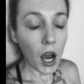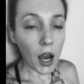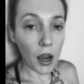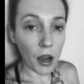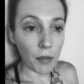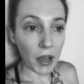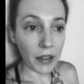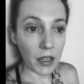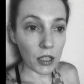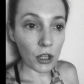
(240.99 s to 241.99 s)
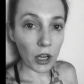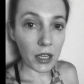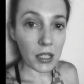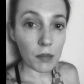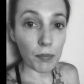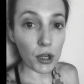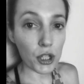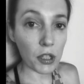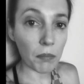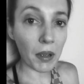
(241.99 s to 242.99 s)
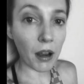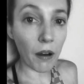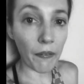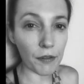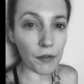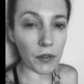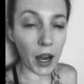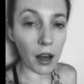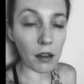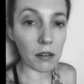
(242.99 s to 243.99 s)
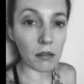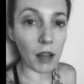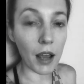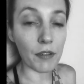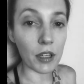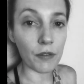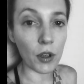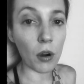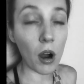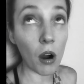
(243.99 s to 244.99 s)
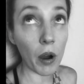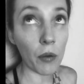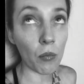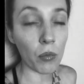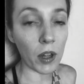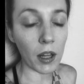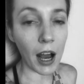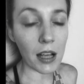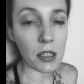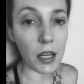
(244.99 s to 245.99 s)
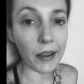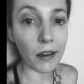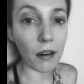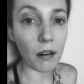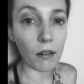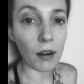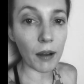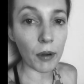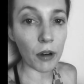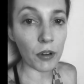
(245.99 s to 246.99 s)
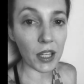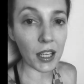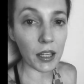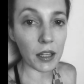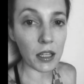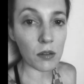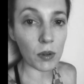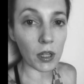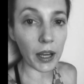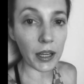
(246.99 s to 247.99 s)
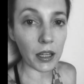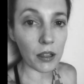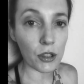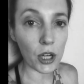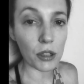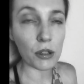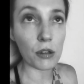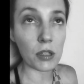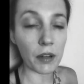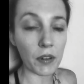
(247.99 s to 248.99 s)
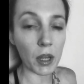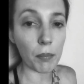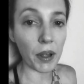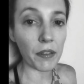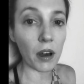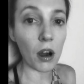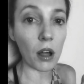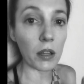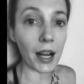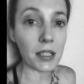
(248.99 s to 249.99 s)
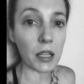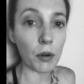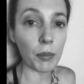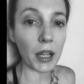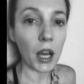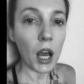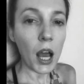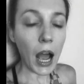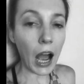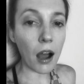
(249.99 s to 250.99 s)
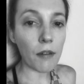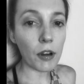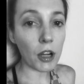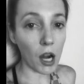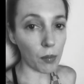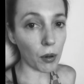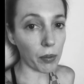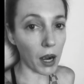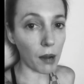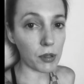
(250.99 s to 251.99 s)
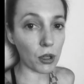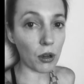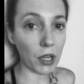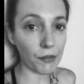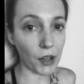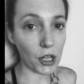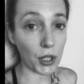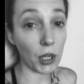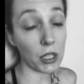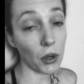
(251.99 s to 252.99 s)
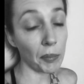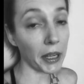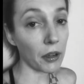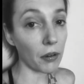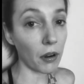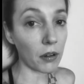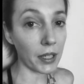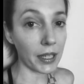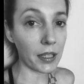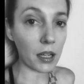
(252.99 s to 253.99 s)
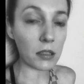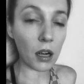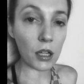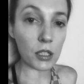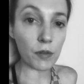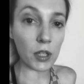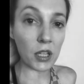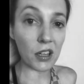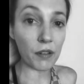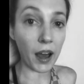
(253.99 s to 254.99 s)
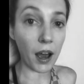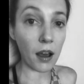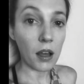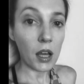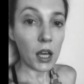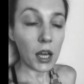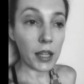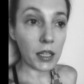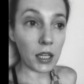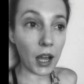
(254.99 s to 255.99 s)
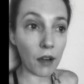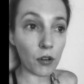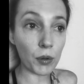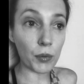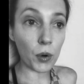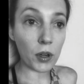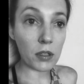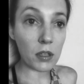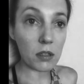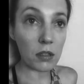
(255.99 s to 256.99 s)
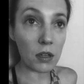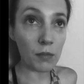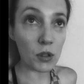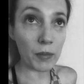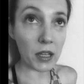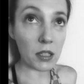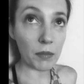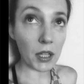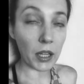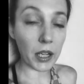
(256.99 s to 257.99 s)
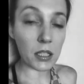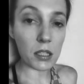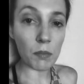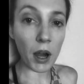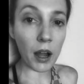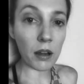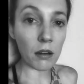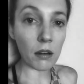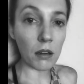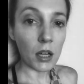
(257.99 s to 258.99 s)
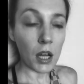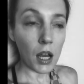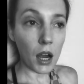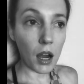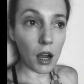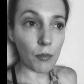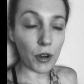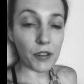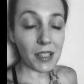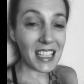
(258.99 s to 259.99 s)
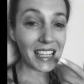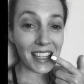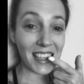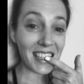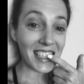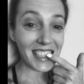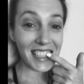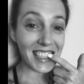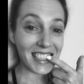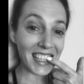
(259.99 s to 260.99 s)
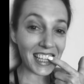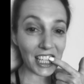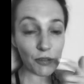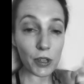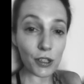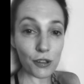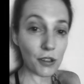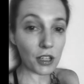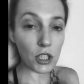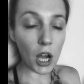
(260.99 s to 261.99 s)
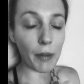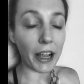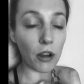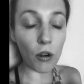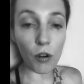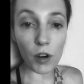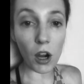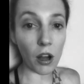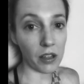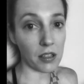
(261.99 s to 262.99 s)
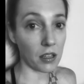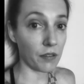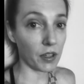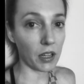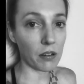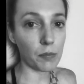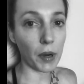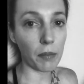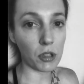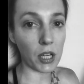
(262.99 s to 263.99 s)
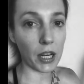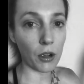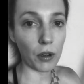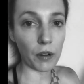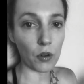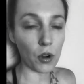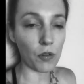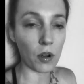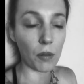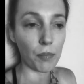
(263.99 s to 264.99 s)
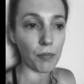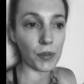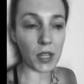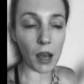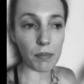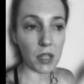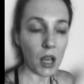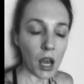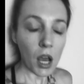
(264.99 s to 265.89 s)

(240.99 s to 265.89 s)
And then you're gonna push submit on that live interview. Oh, and the last thing, I went over the key things with the lighting and the gestures and everything, but the last thing would be have a couple props. So go get flashcards or make your own on index cards if you need to do that. And then have a reward system. So make something like a smile with teeth. Here's the teeth when you do a good job. I go over all this in the videos, but I'm just kind of going over overall steps.